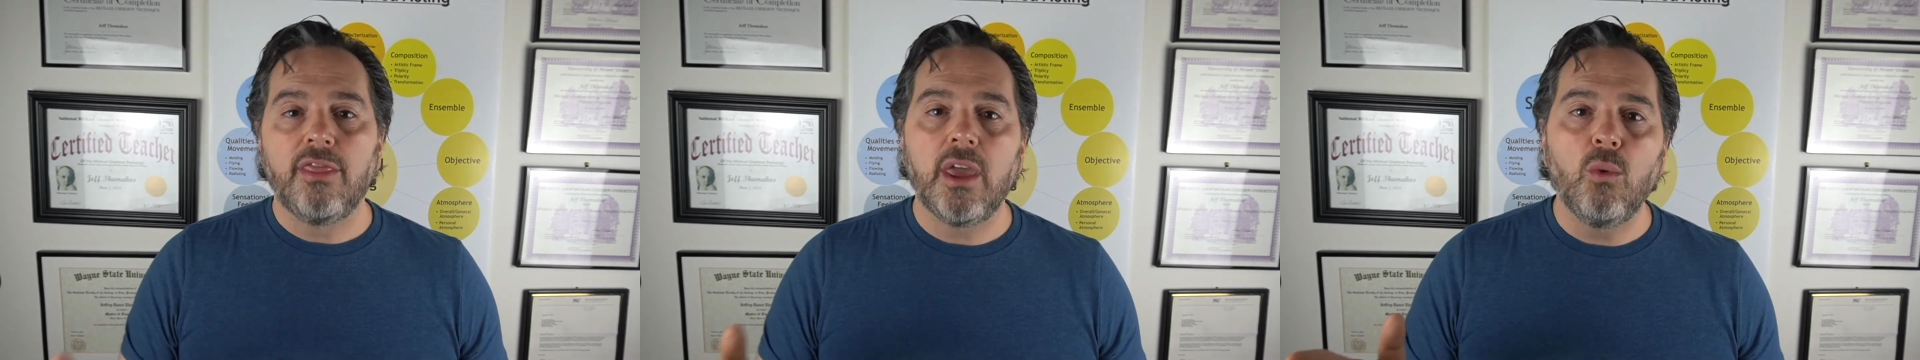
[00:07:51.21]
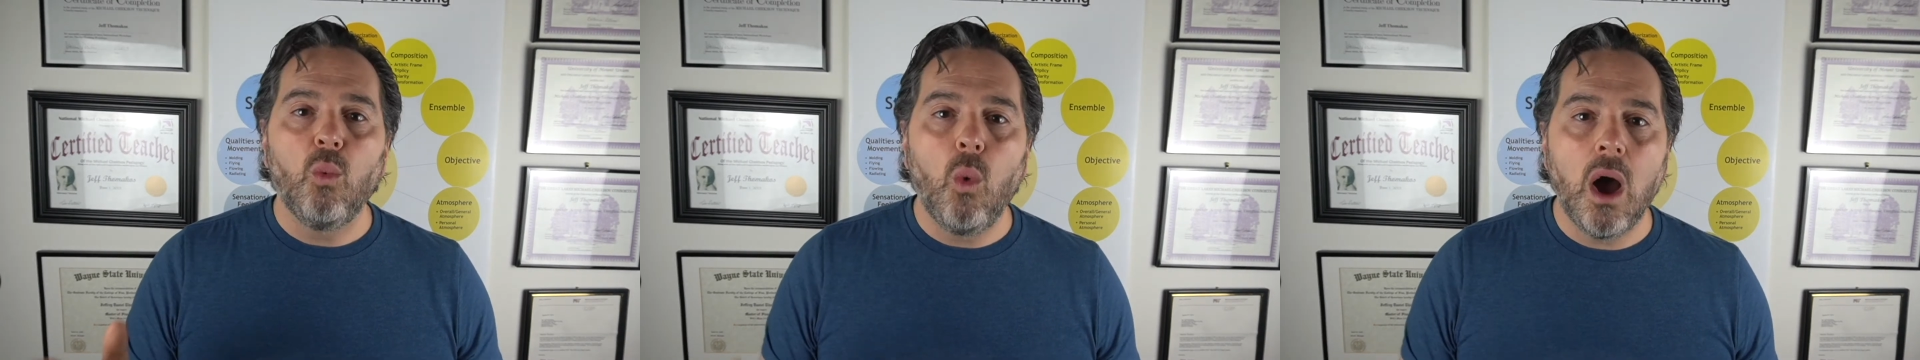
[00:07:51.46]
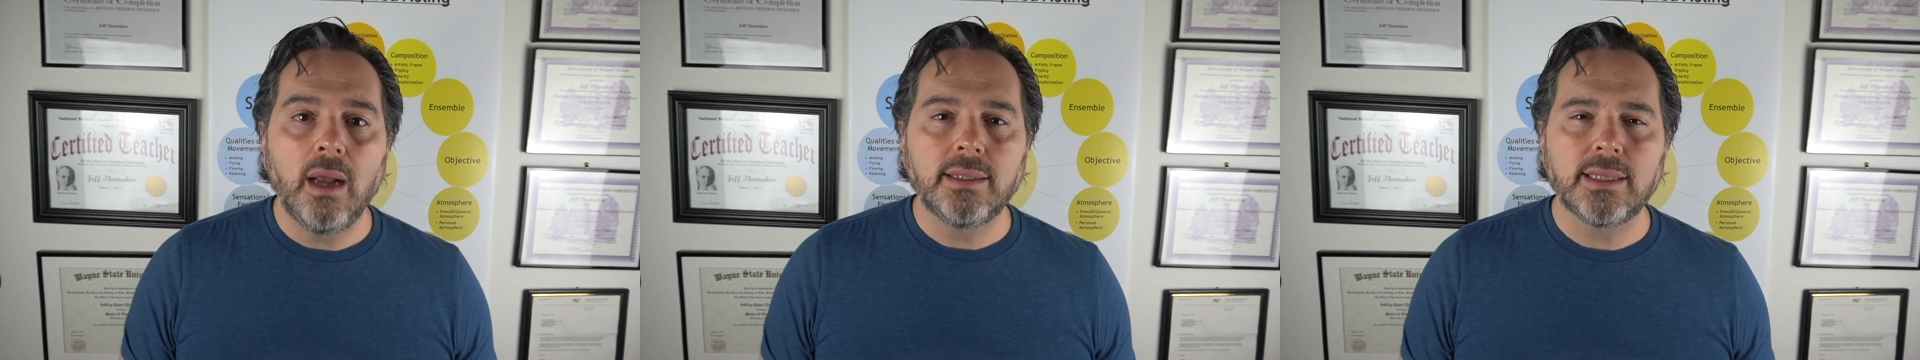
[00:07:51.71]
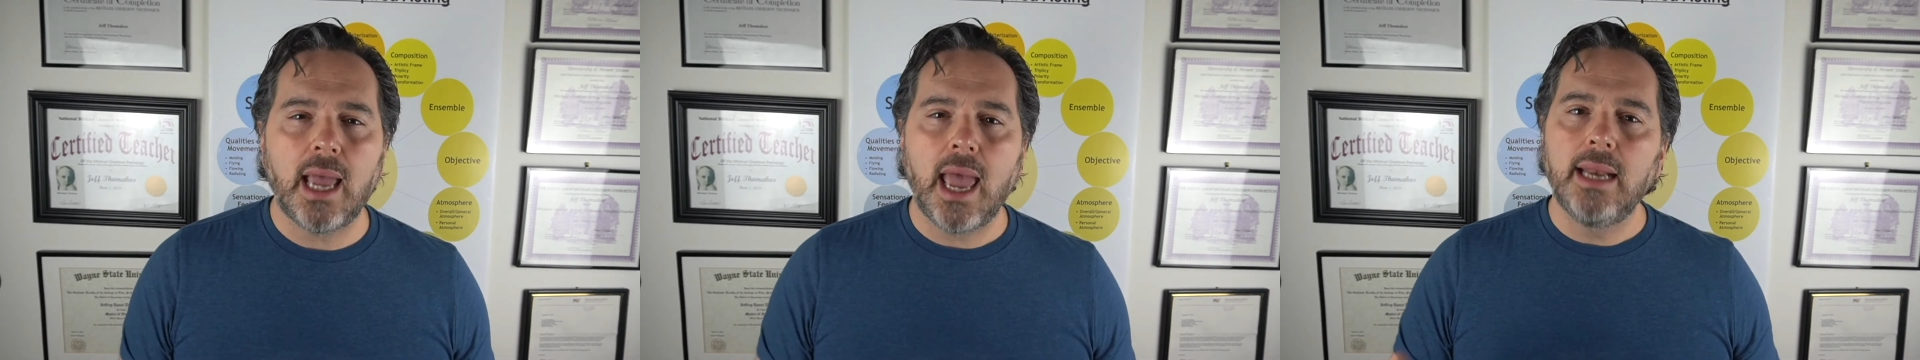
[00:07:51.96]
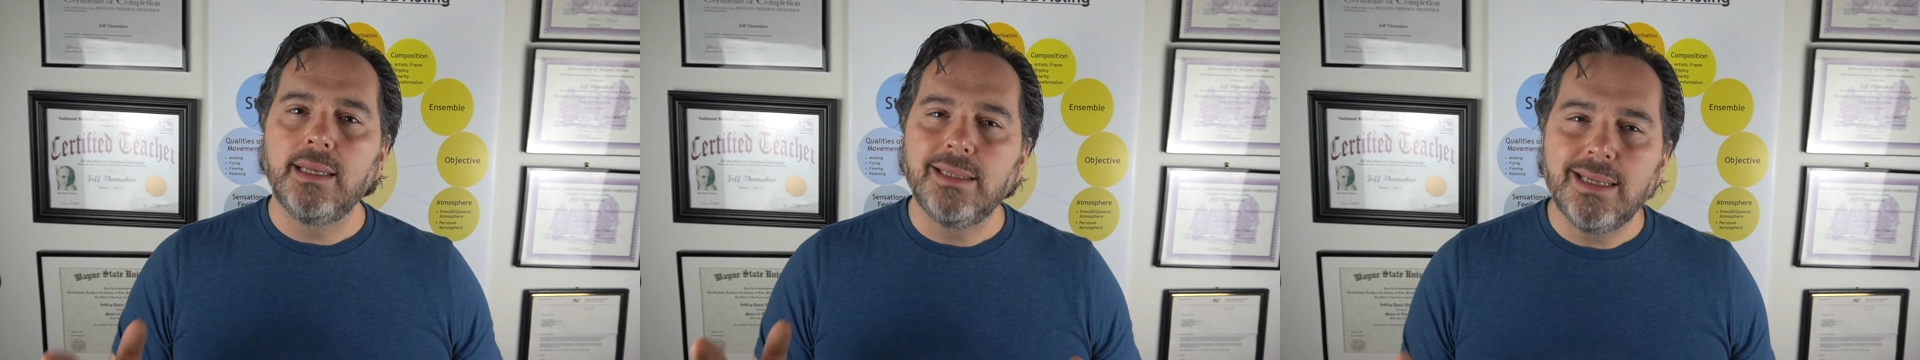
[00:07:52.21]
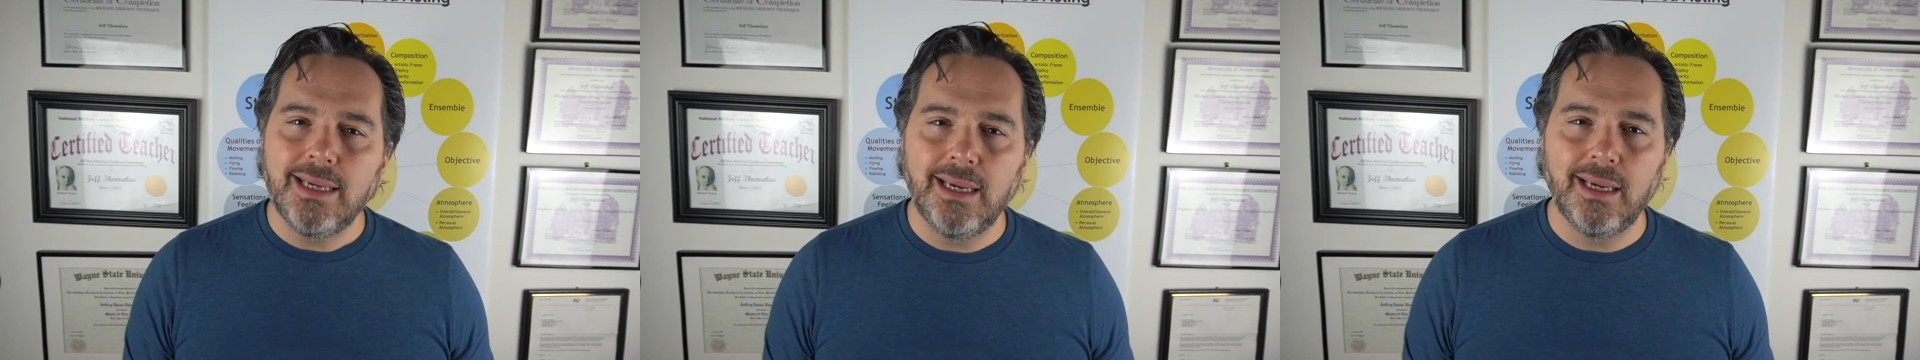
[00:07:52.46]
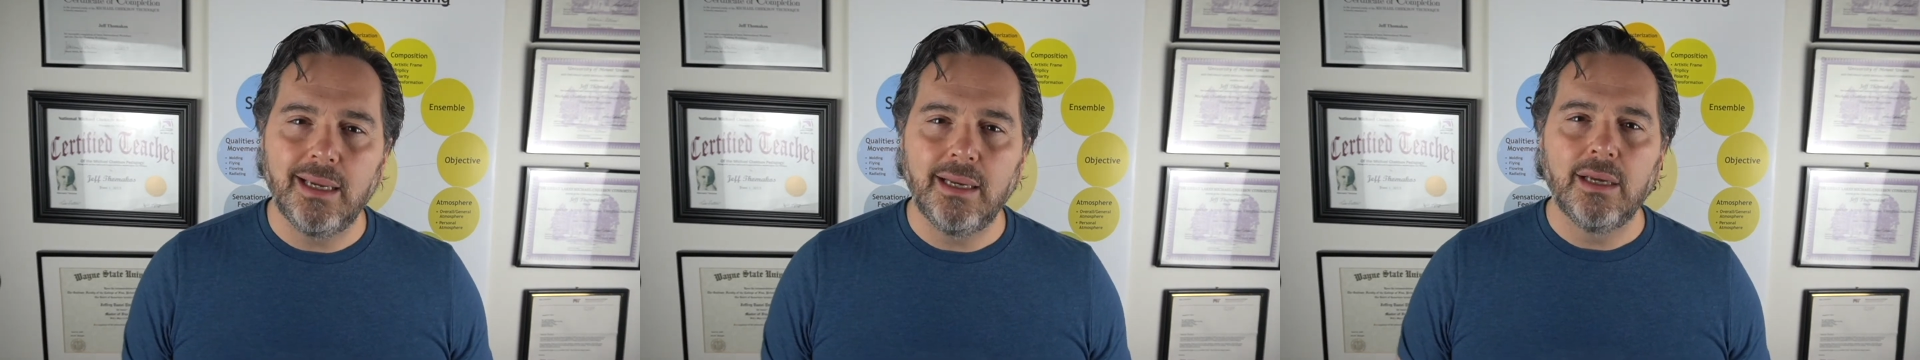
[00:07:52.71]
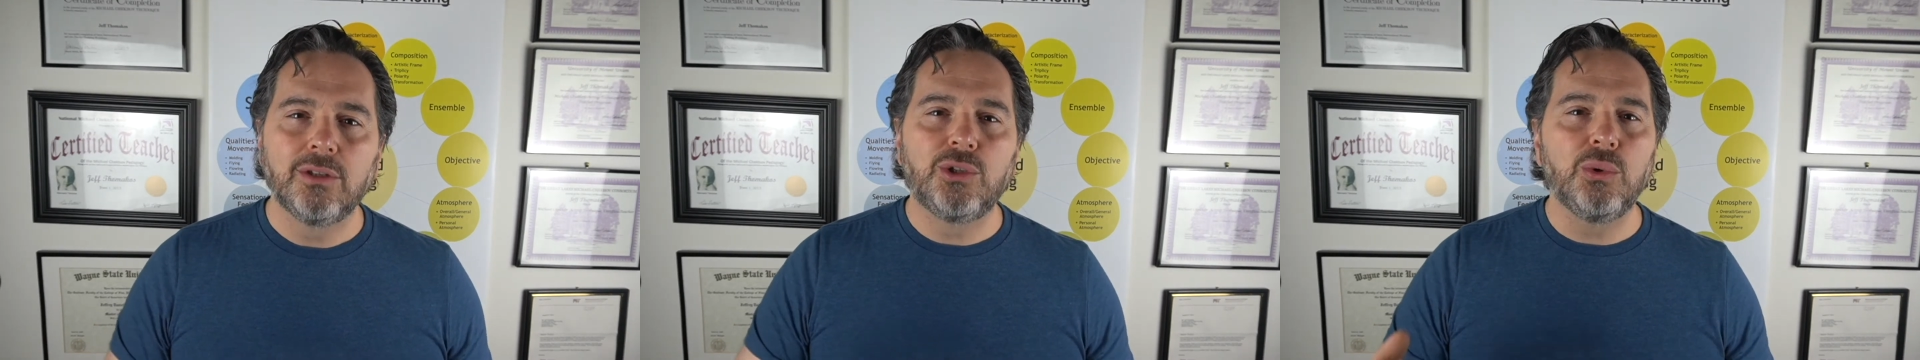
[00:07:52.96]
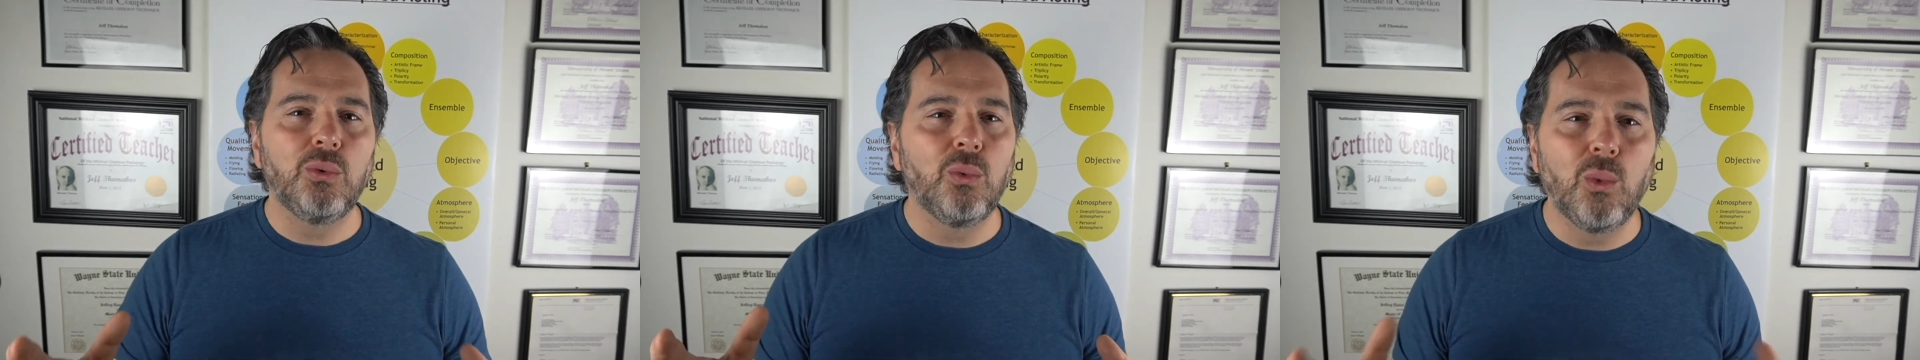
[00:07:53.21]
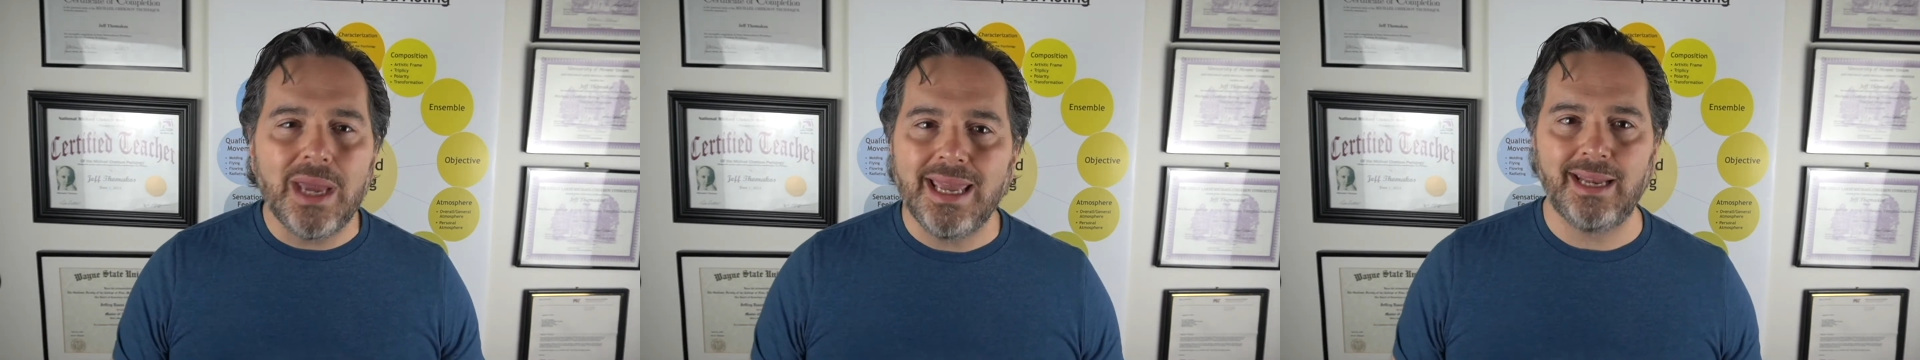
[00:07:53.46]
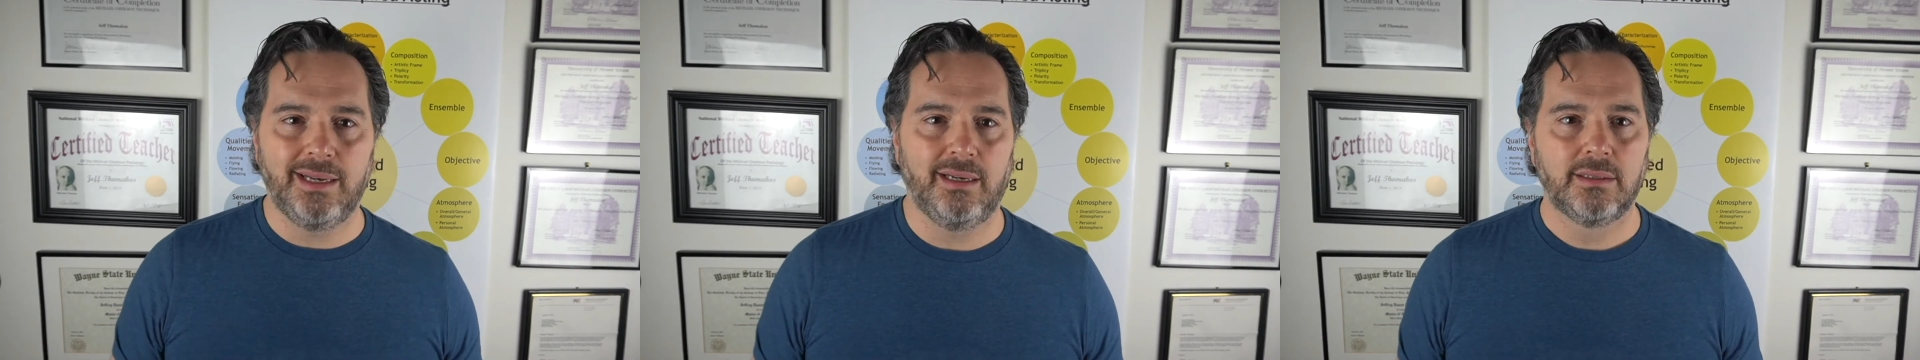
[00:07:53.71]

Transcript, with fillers: They want and need to win.